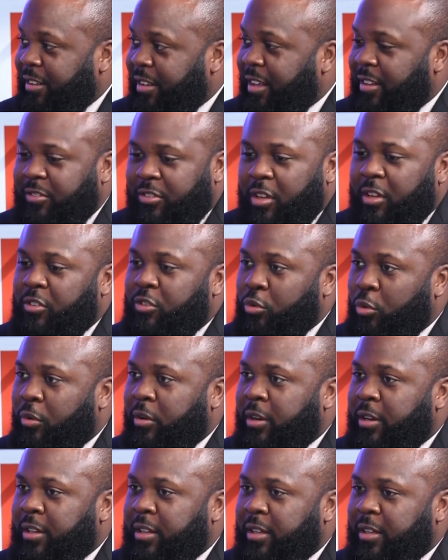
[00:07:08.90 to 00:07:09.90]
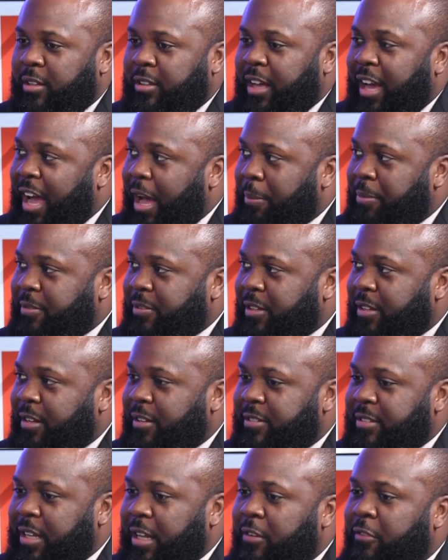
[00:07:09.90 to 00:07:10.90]
It's doing the opposite.
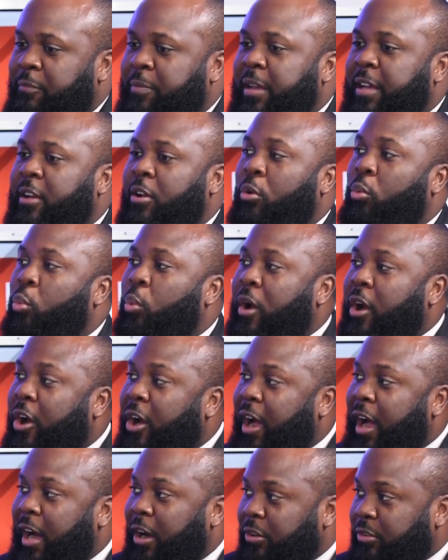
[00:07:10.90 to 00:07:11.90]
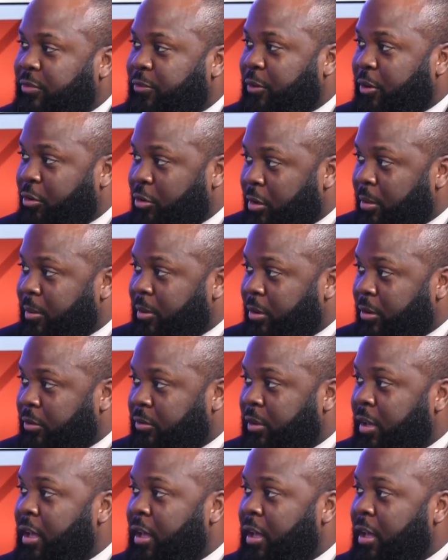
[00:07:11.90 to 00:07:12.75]
Instead of being a warehouse for criminals,